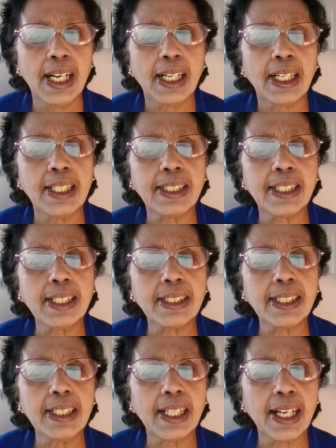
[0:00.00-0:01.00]

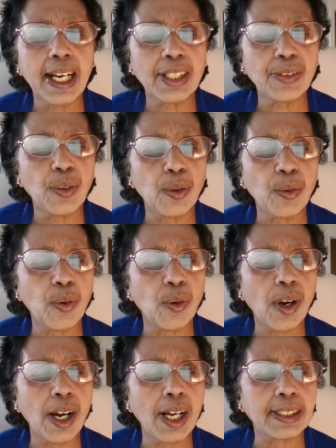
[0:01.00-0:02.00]
Constructing a cash flow
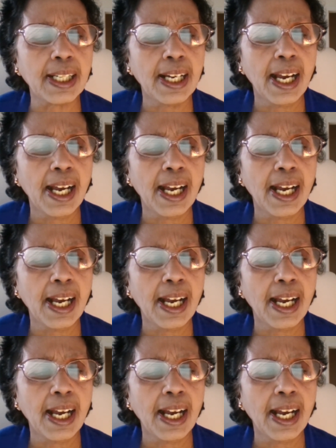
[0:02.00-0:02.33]
forecast,